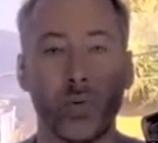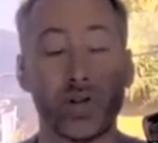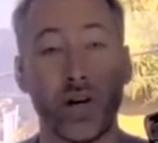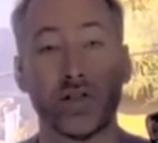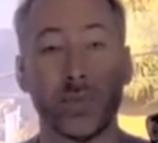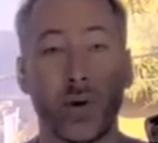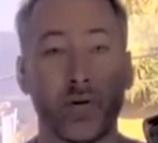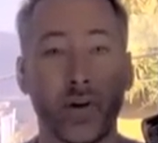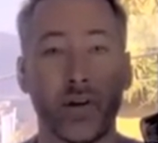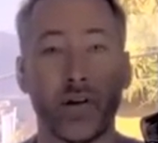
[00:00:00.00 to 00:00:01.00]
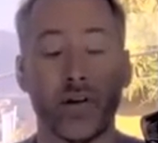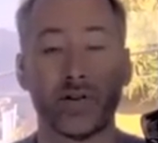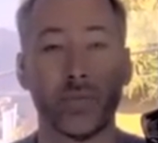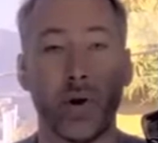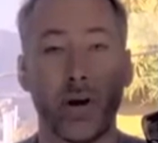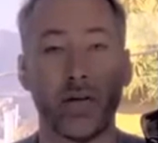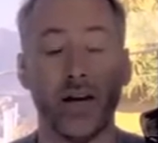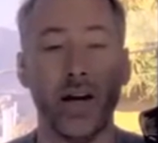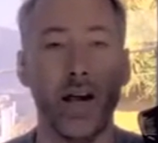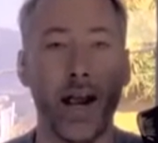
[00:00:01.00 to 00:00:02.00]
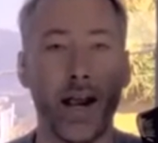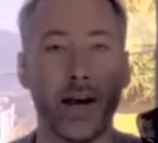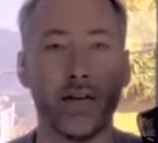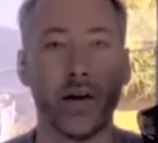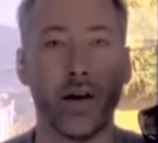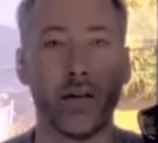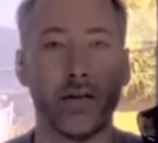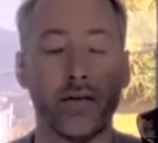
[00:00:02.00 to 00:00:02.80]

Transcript: which costs about $300 a month, and